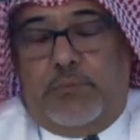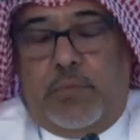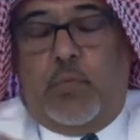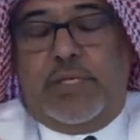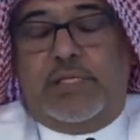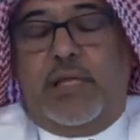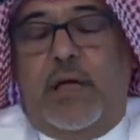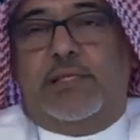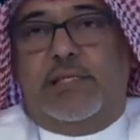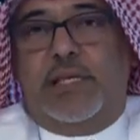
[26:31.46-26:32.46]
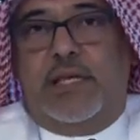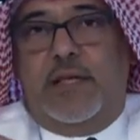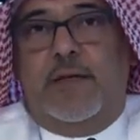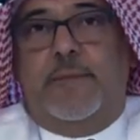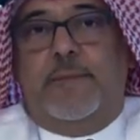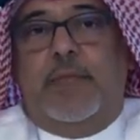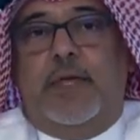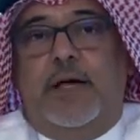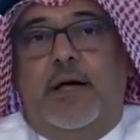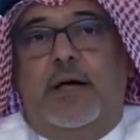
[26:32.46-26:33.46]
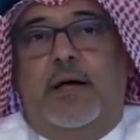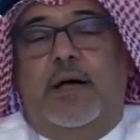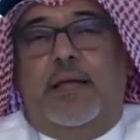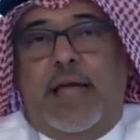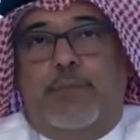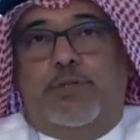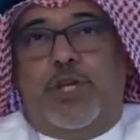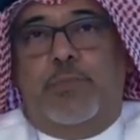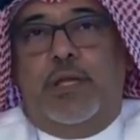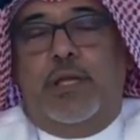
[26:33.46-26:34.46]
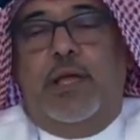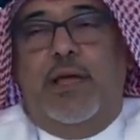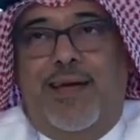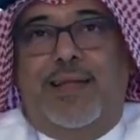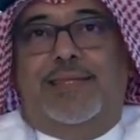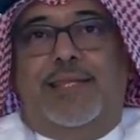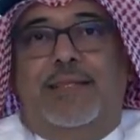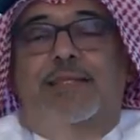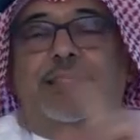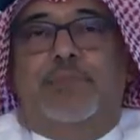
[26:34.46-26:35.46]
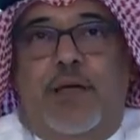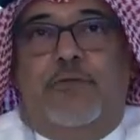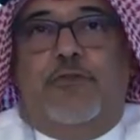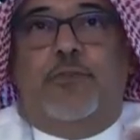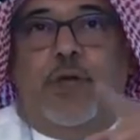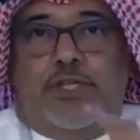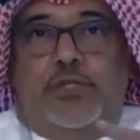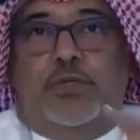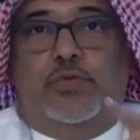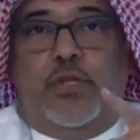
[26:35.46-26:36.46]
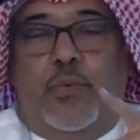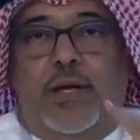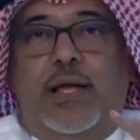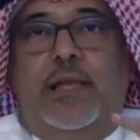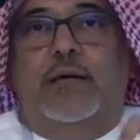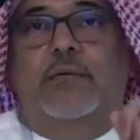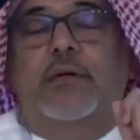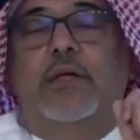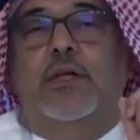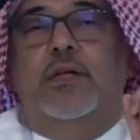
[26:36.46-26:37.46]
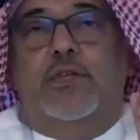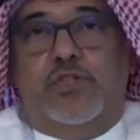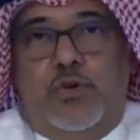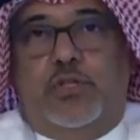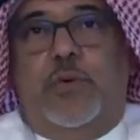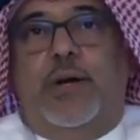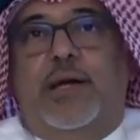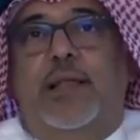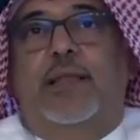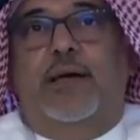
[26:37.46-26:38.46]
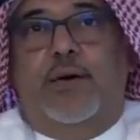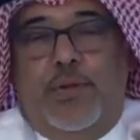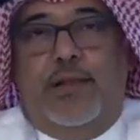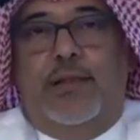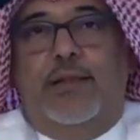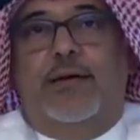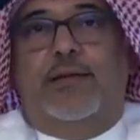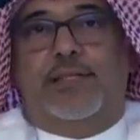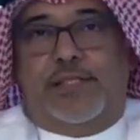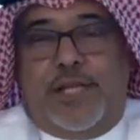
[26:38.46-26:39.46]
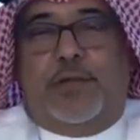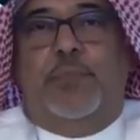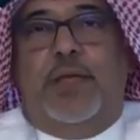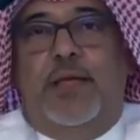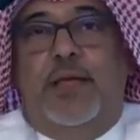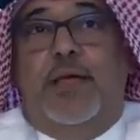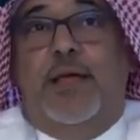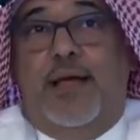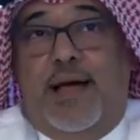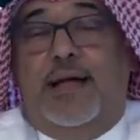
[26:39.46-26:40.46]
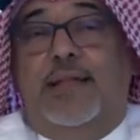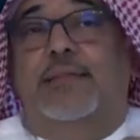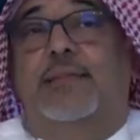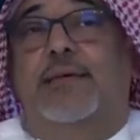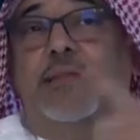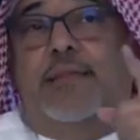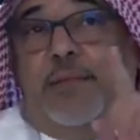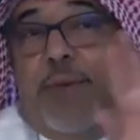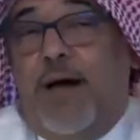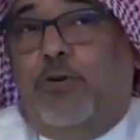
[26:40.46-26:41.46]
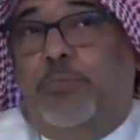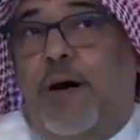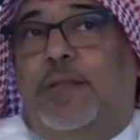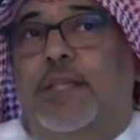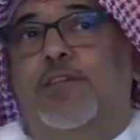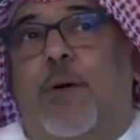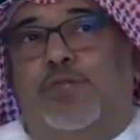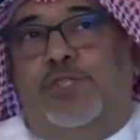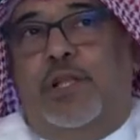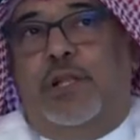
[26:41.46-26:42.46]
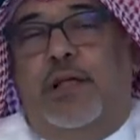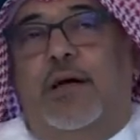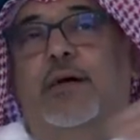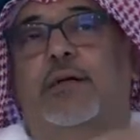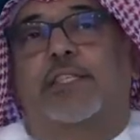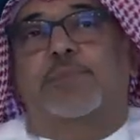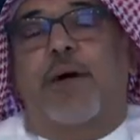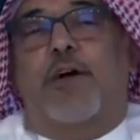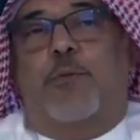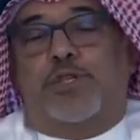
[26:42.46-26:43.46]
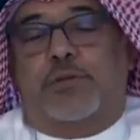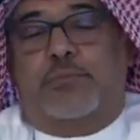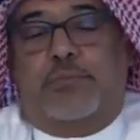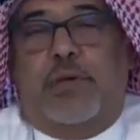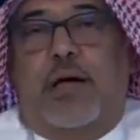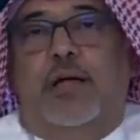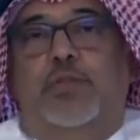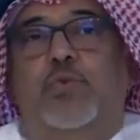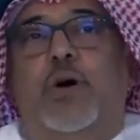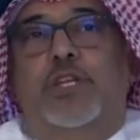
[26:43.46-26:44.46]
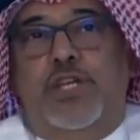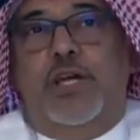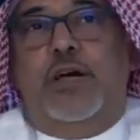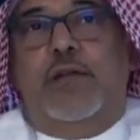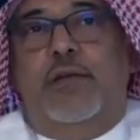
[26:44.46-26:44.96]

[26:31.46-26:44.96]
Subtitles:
once Taqassi capture me, it sends my information to Tawakkalna. So Tawakkalna will restrict me, and the Taba'ud part is optional. It's my option. Do I share